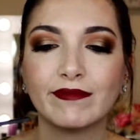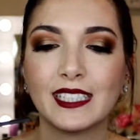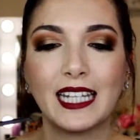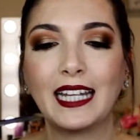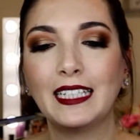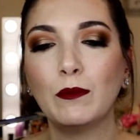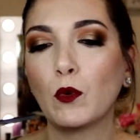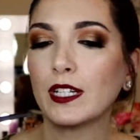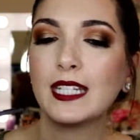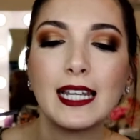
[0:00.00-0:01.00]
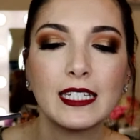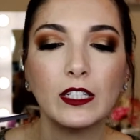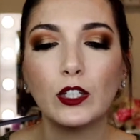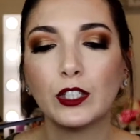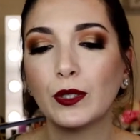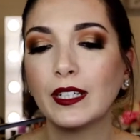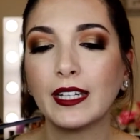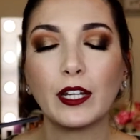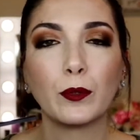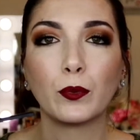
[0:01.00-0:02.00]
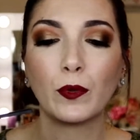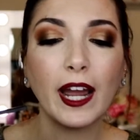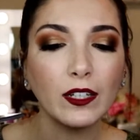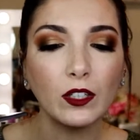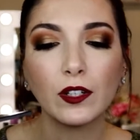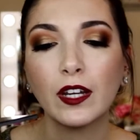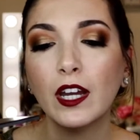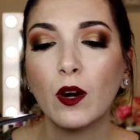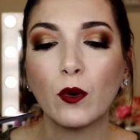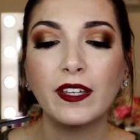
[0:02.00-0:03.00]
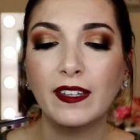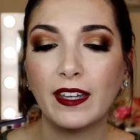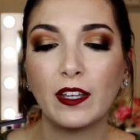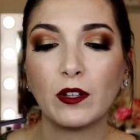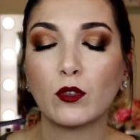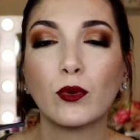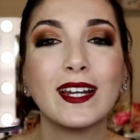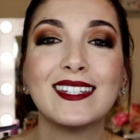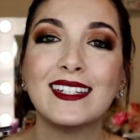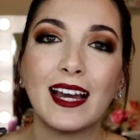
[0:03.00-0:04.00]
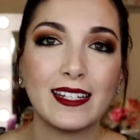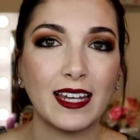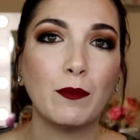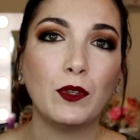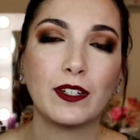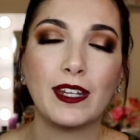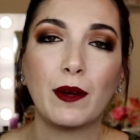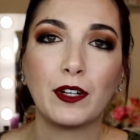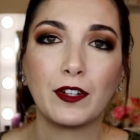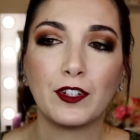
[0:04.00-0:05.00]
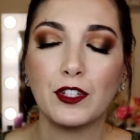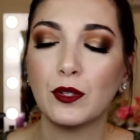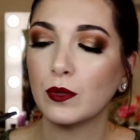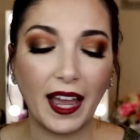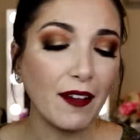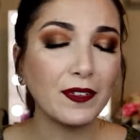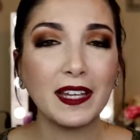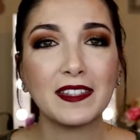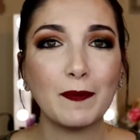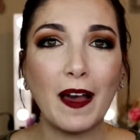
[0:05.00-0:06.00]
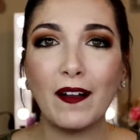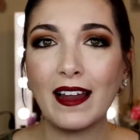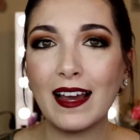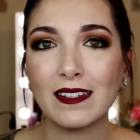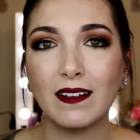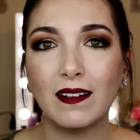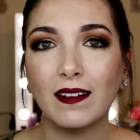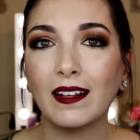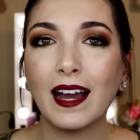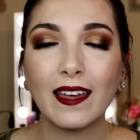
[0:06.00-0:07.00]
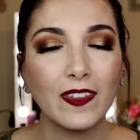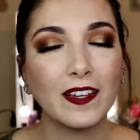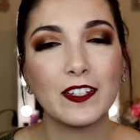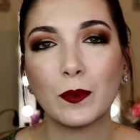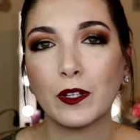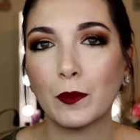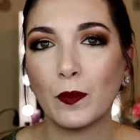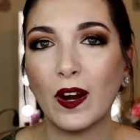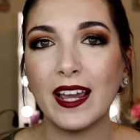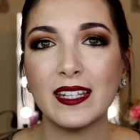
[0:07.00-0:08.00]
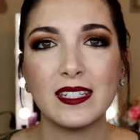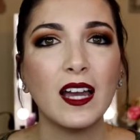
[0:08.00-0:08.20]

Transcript: slightly more saucy look, you can get your bright look, or you can get your crazy nighttime look down here too. I feel like this palette has all. I think it's worth the price.